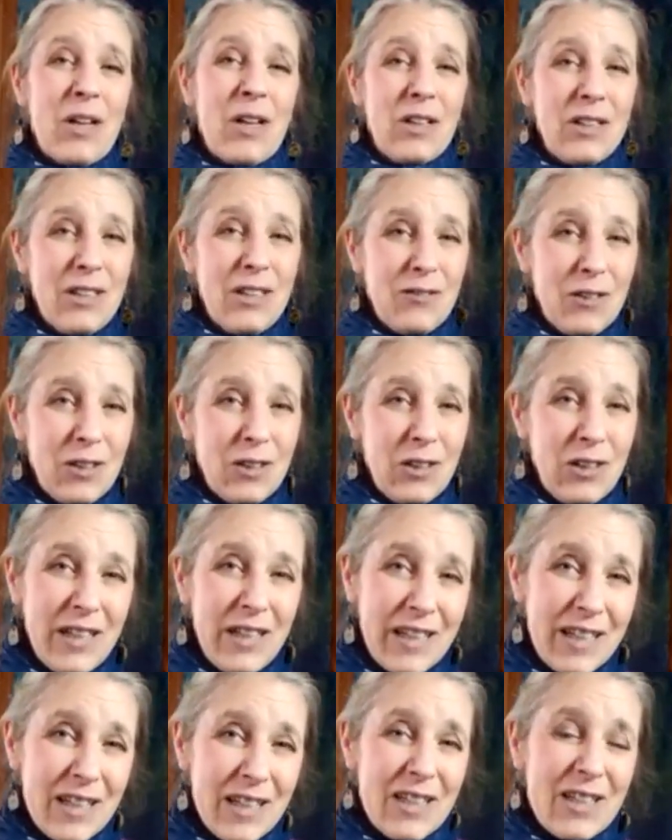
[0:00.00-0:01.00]
I'll leave the
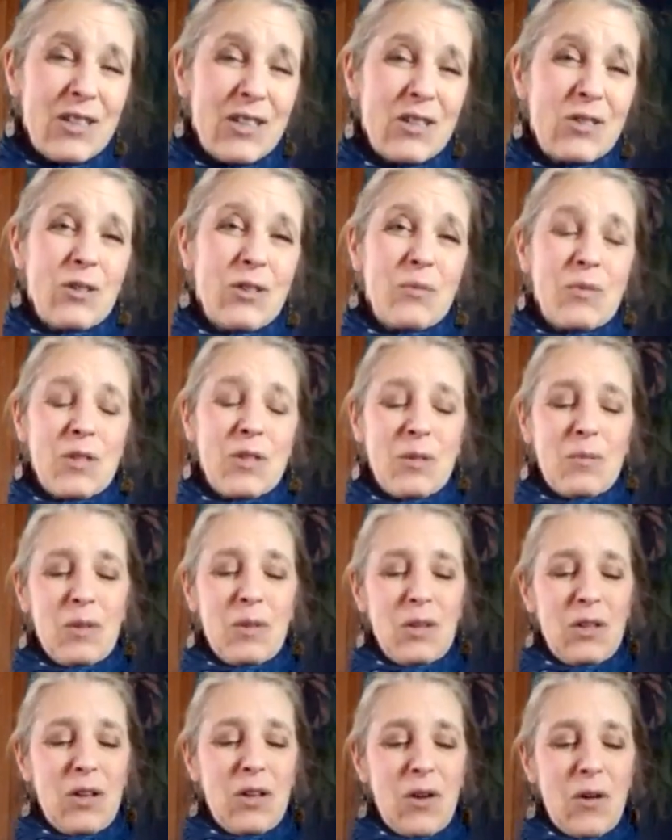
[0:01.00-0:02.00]
link in the description
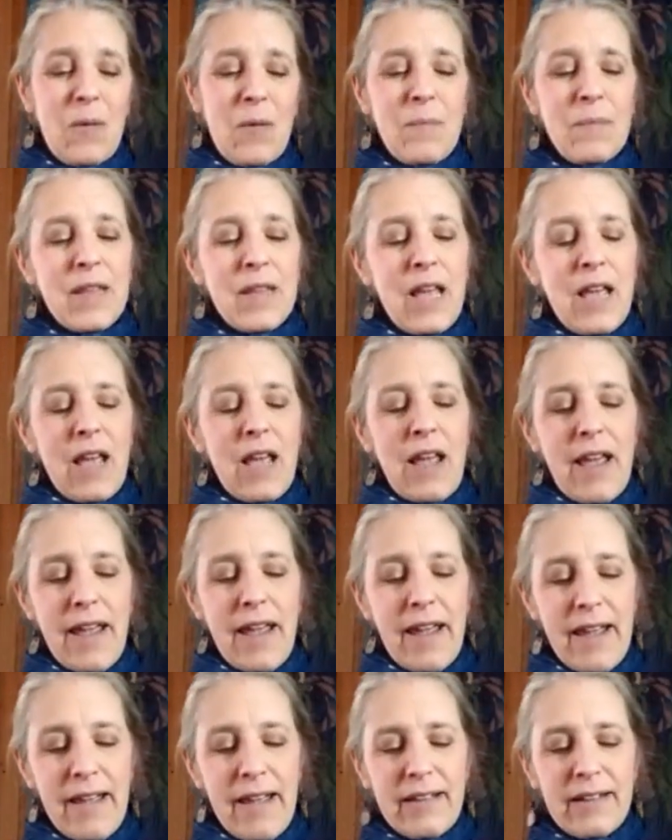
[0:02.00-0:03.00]
below.
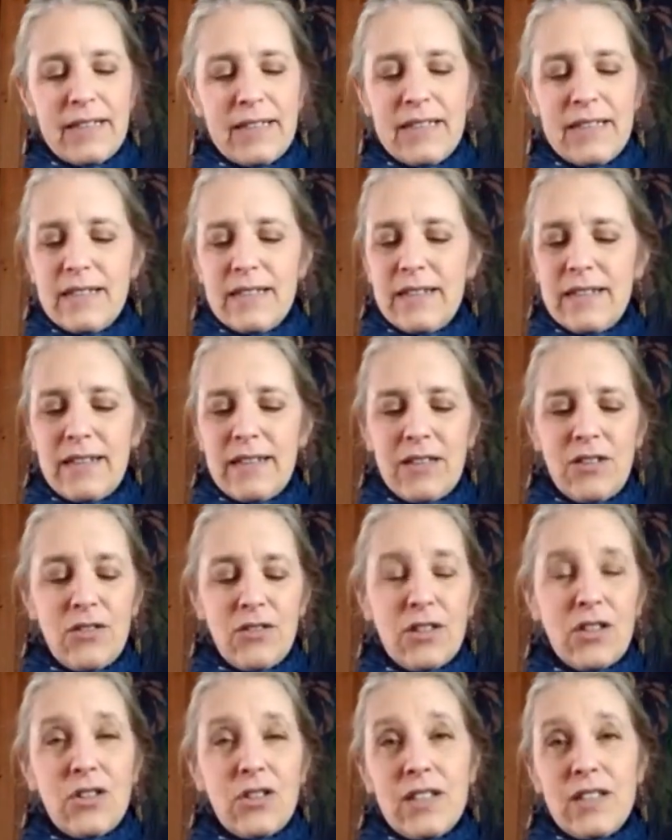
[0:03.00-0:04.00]
And uh,
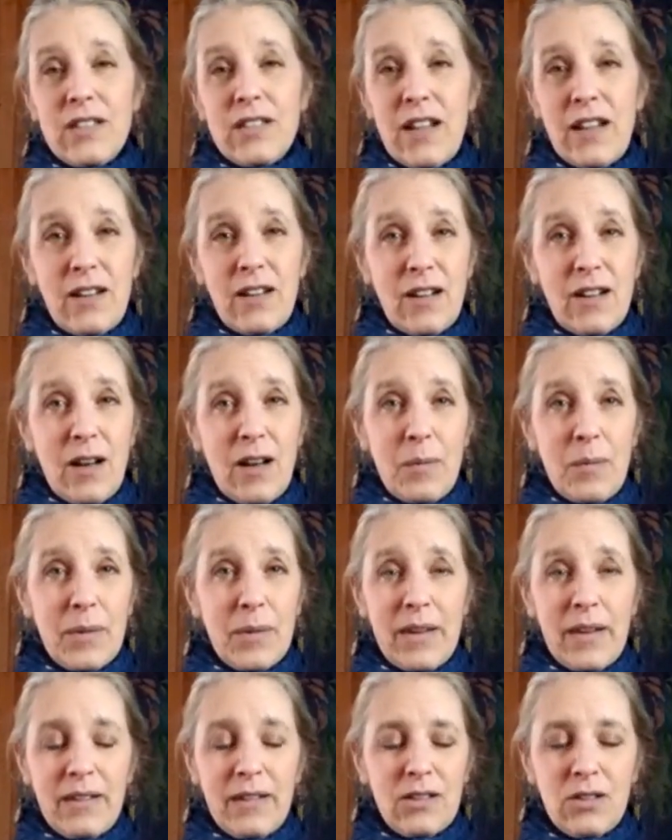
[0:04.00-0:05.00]
you can just sign up
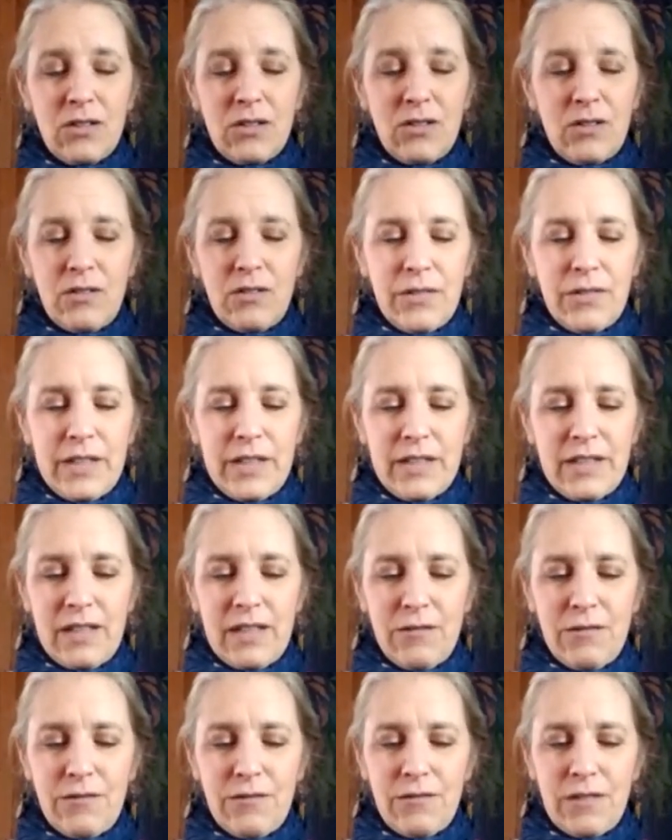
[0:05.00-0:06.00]
to
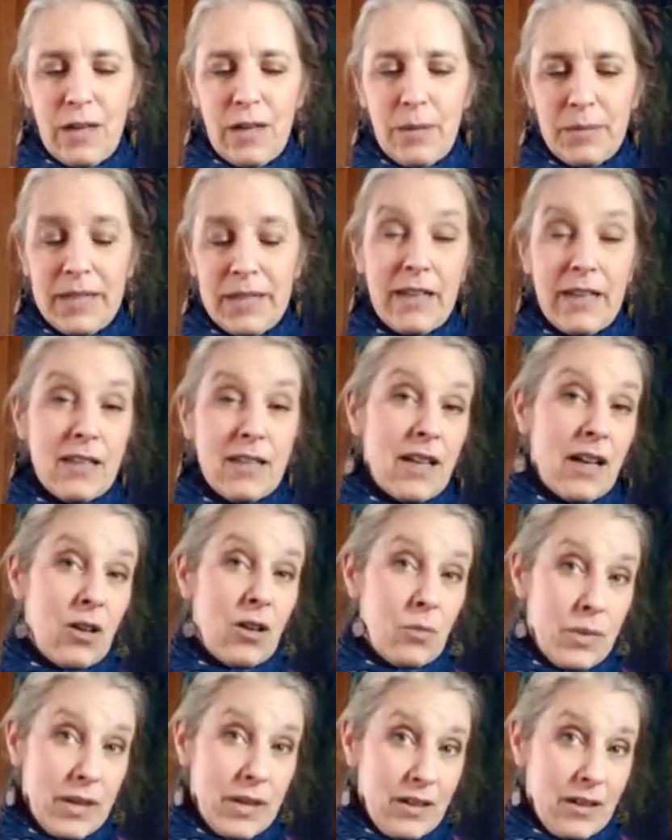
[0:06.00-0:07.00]
receive updates.
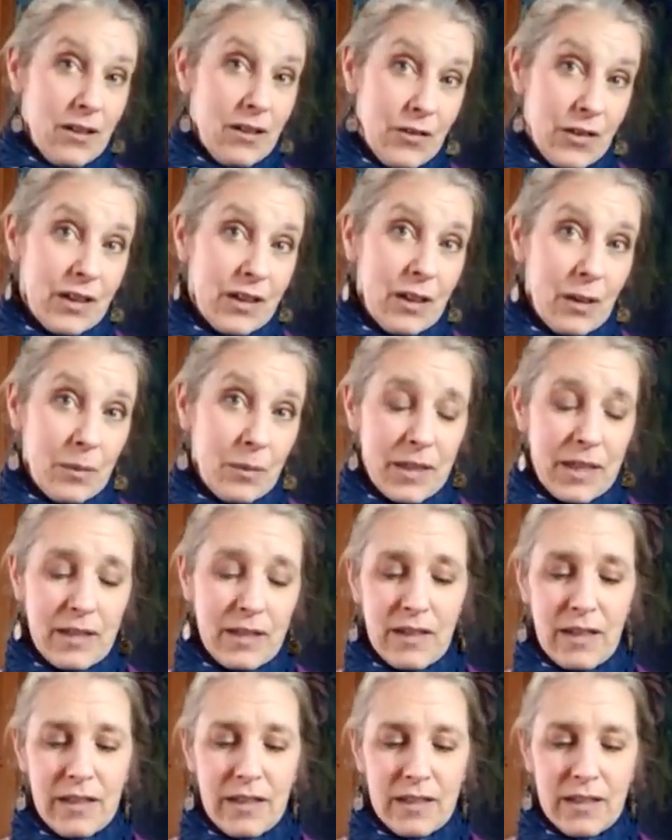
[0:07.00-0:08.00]
I'll be giving
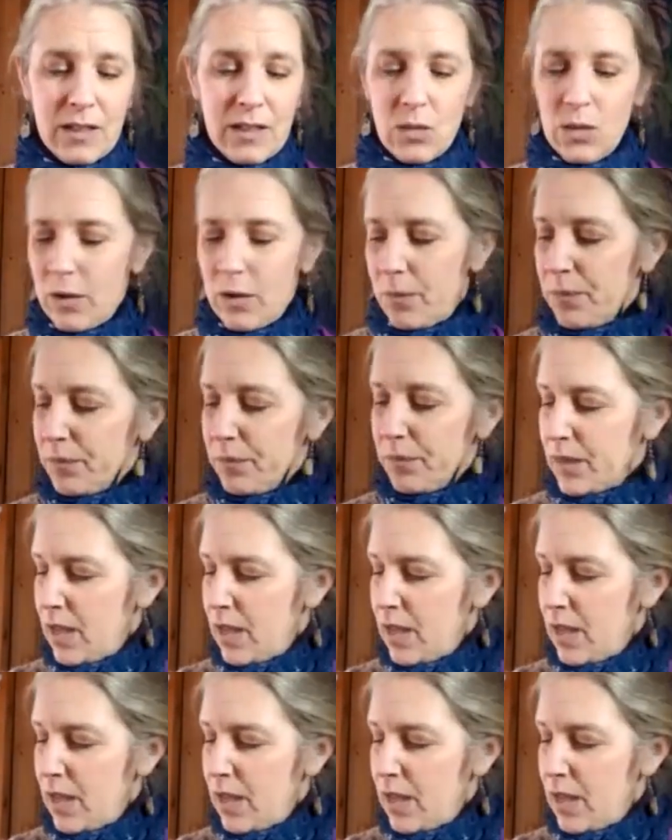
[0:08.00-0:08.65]
updates on this as well.